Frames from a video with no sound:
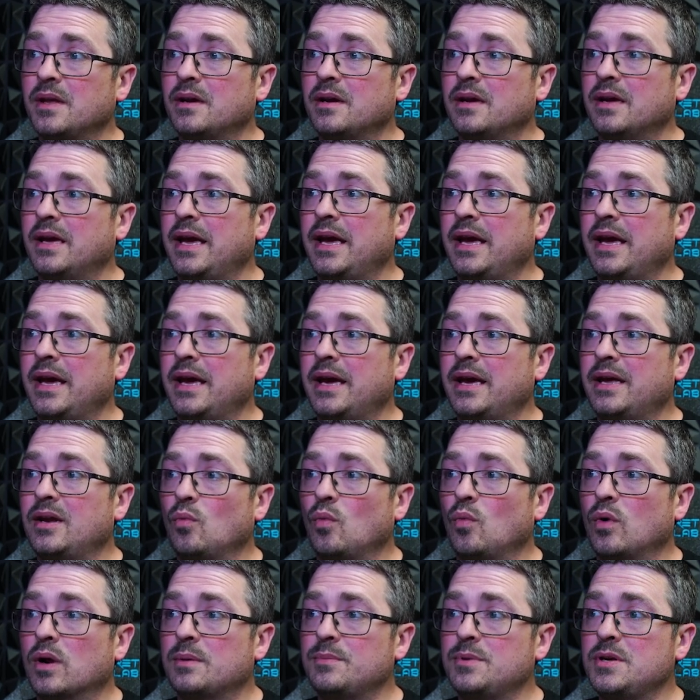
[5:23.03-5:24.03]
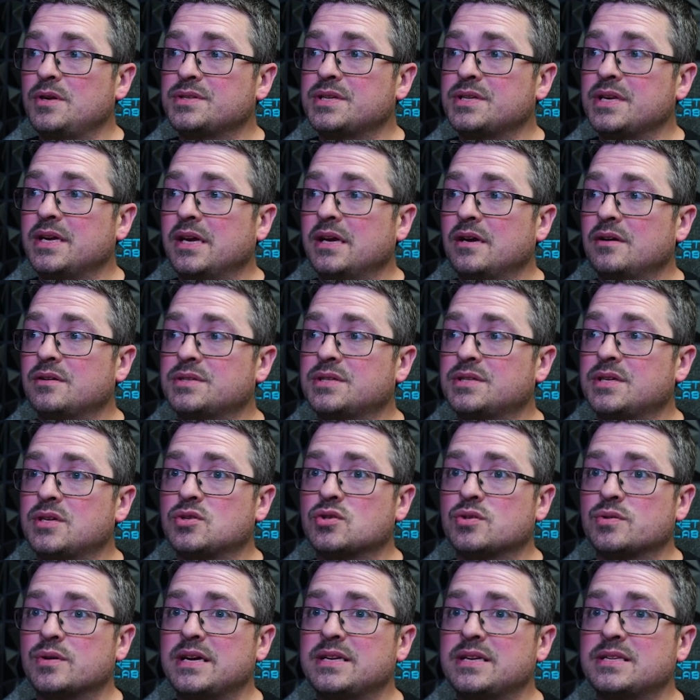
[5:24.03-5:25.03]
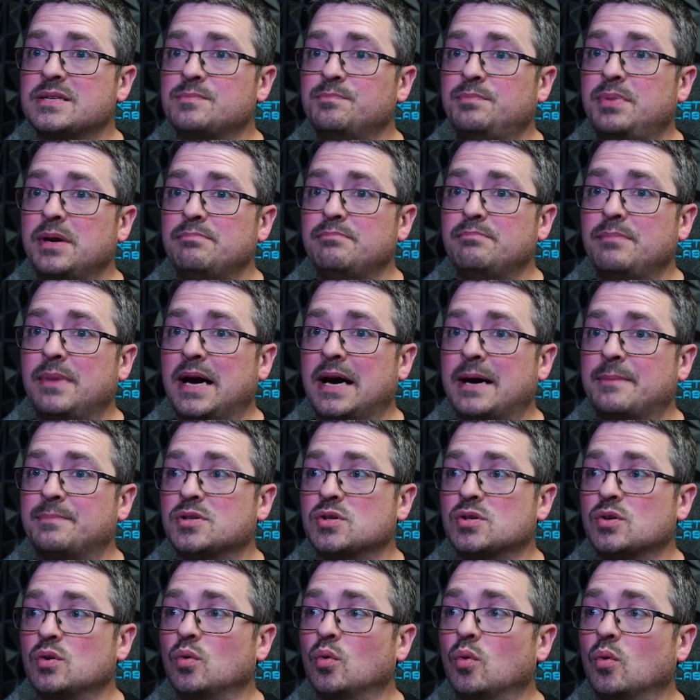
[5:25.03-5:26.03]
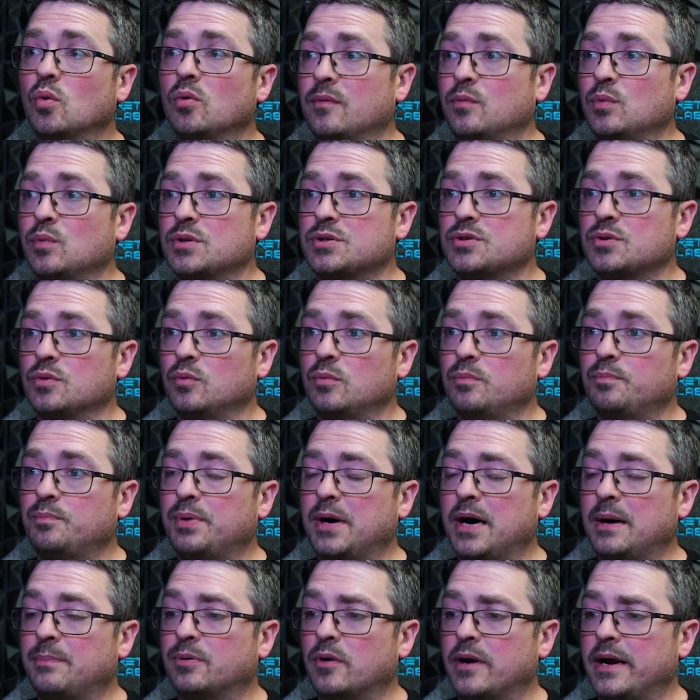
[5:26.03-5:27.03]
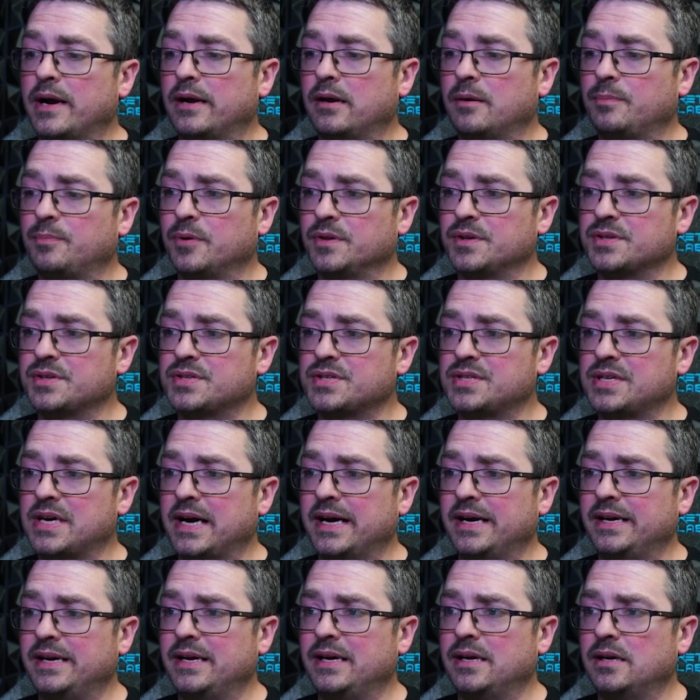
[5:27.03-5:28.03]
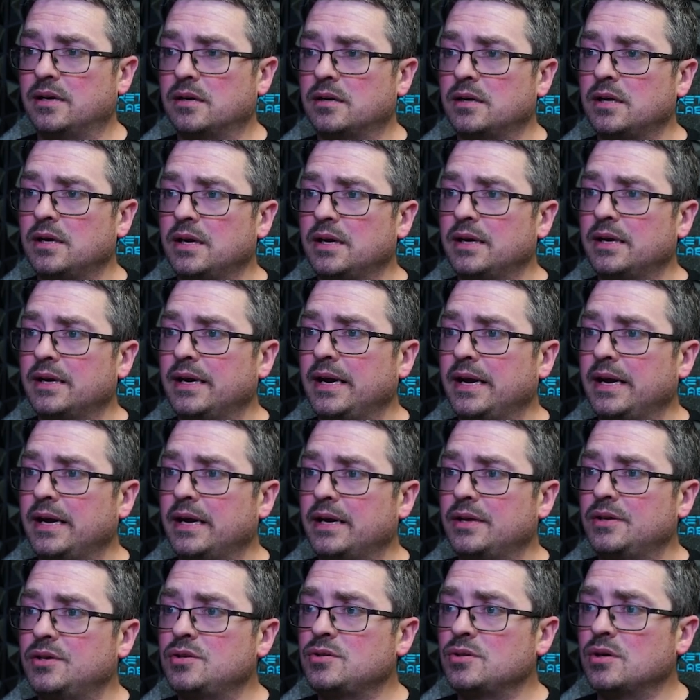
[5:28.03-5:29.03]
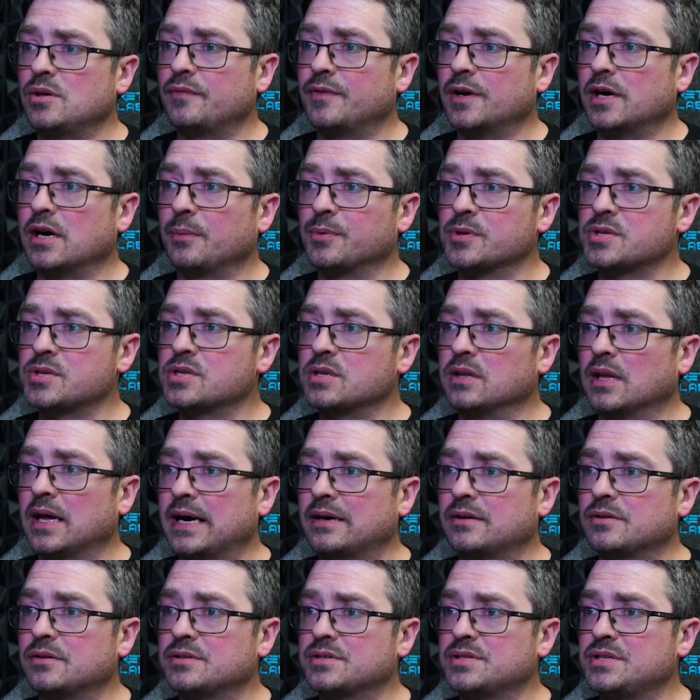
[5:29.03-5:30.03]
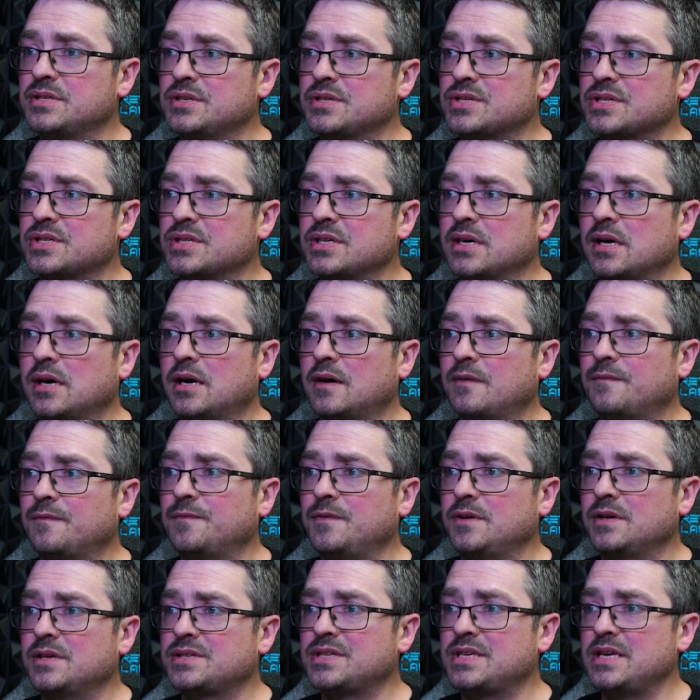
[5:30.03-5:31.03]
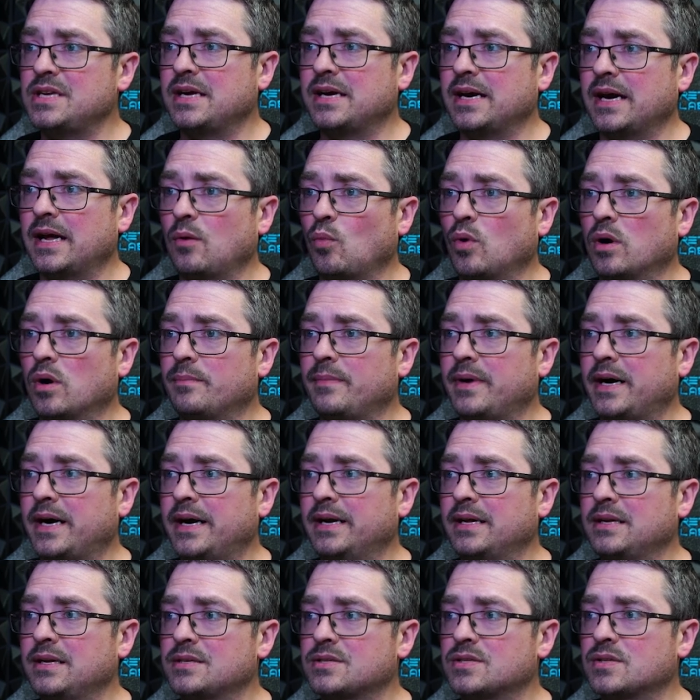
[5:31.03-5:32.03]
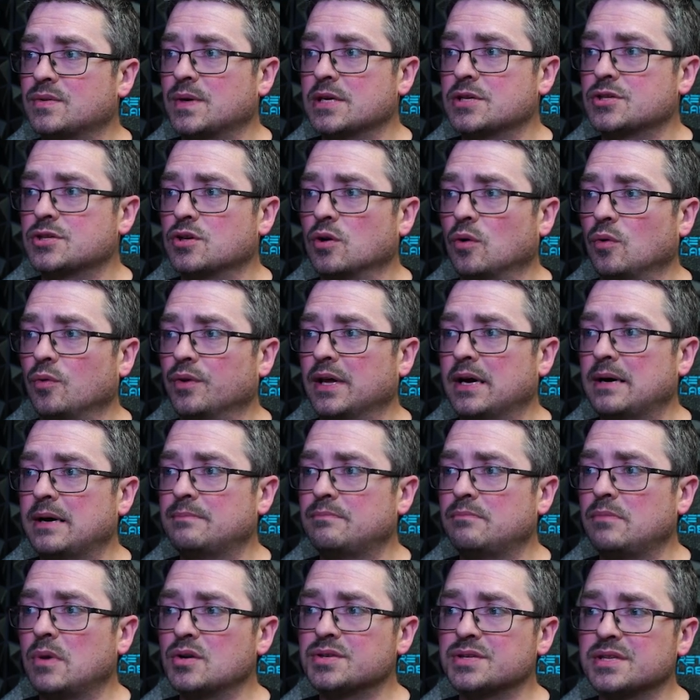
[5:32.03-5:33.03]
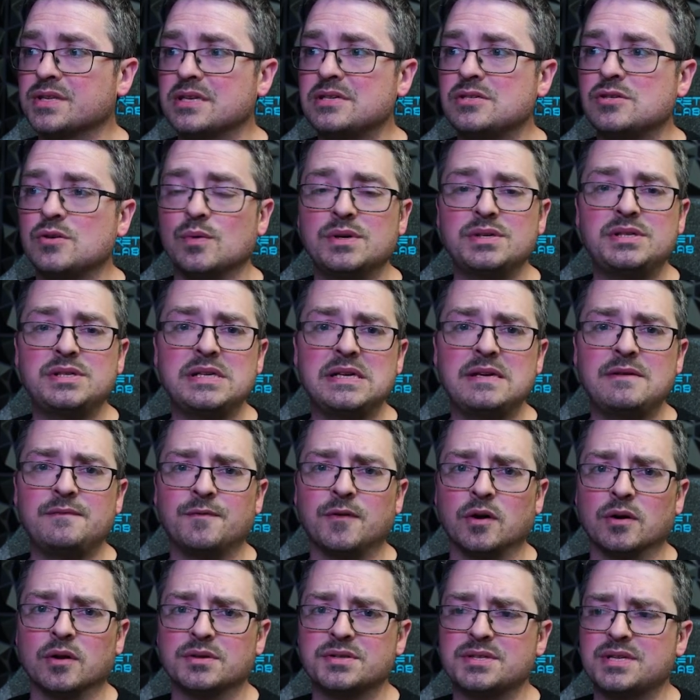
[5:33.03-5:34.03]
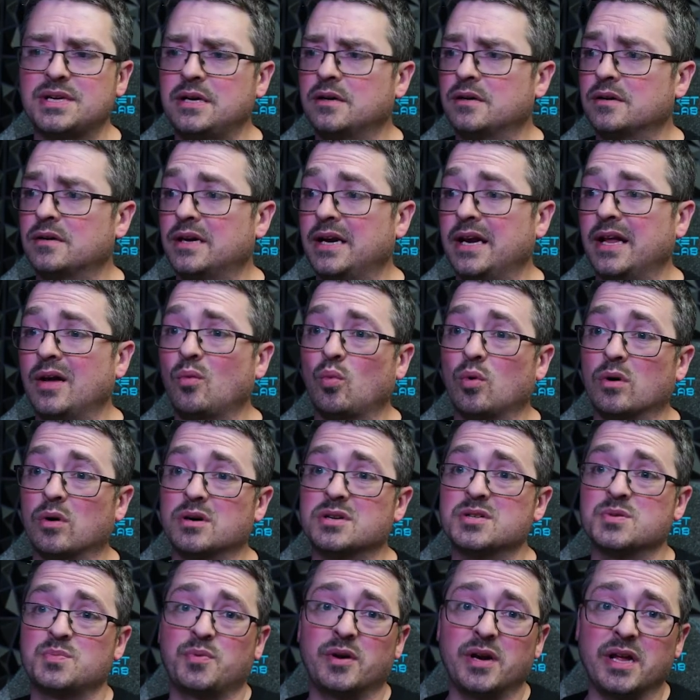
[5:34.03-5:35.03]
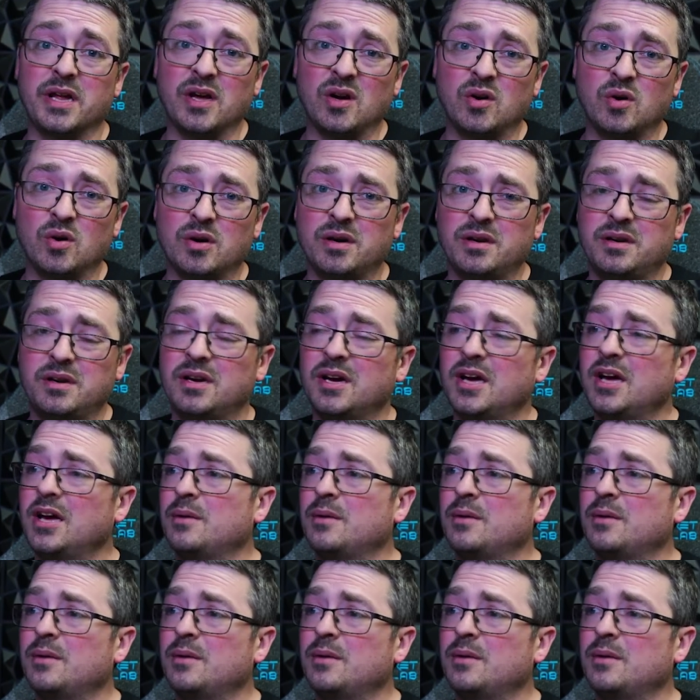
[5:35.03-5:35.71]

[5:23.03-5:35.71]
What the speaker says: And what I'm using here is the trace bitmap tool, which will pop right up on the side here. And you do have a couple sliders and stuff. You can see kind of where mine is, threshold. I'm mostly doing defaults here, and it works pretty good.